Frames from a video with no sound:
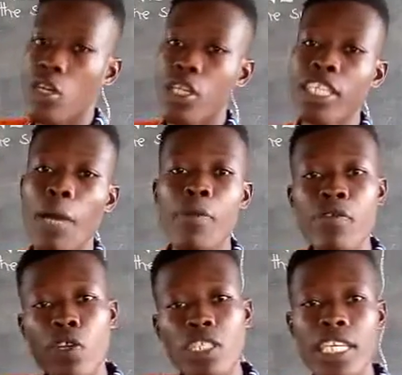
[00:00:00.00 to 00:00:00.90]
In our
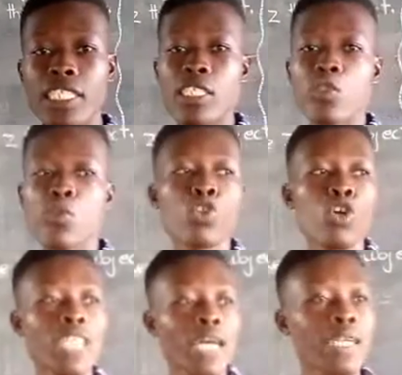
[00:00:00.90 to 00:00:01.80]
previous lessons, we
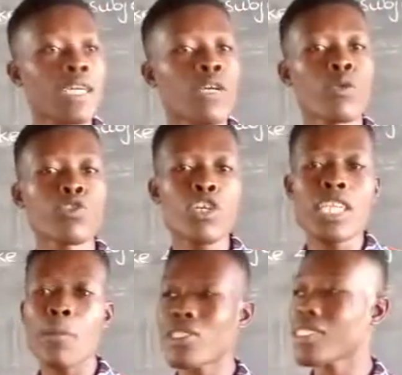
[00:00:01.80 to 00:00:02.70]
talked about